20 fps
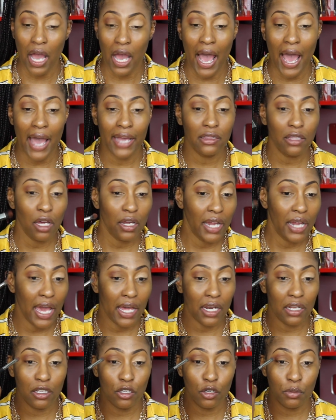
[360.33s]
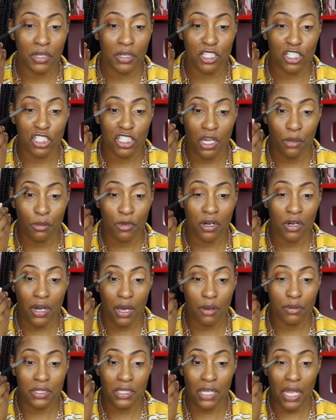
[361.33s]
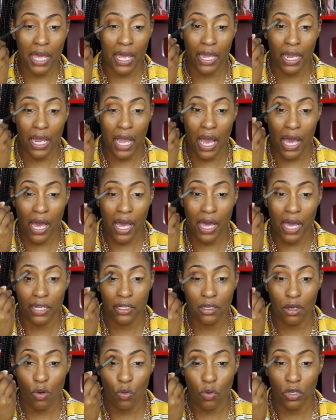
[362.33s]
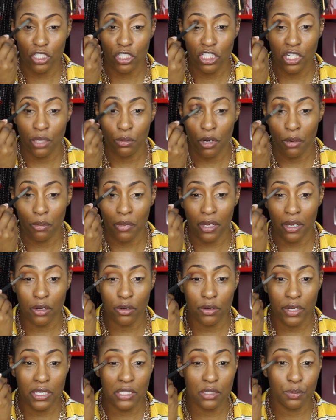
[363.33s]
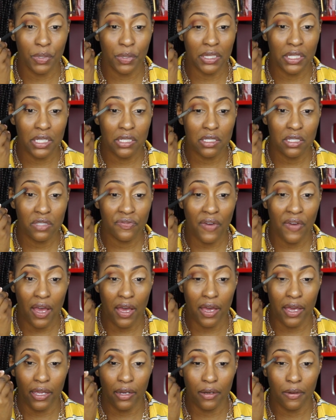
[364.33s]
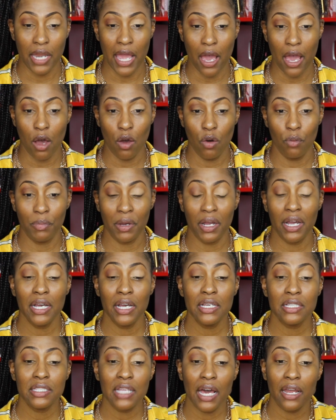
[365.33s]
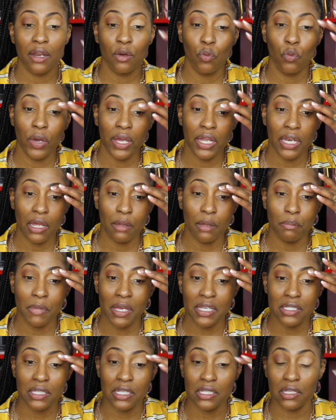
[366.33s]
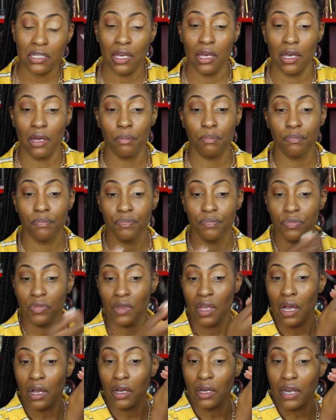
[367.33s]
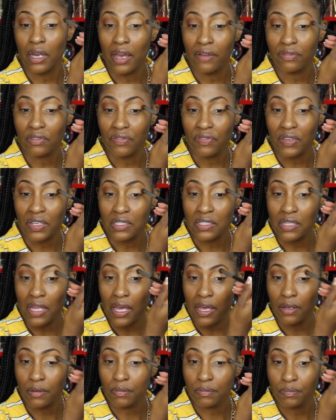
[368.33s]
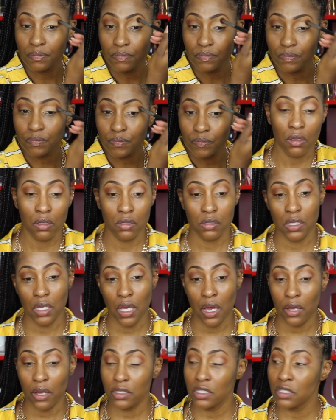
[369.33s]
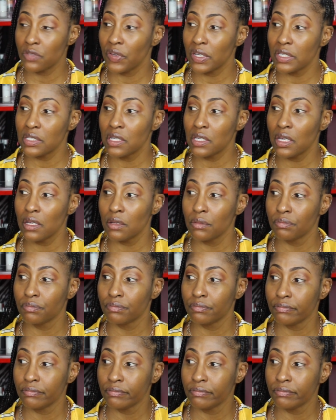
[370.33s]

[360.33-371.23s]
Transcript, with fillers: I thought it had a little bit of shimmer and I was like, I don't want shimmer in my crease, but this is fine. Now, because I done went and messed this up, I'm gonna have to fix that. See how I just fixed it?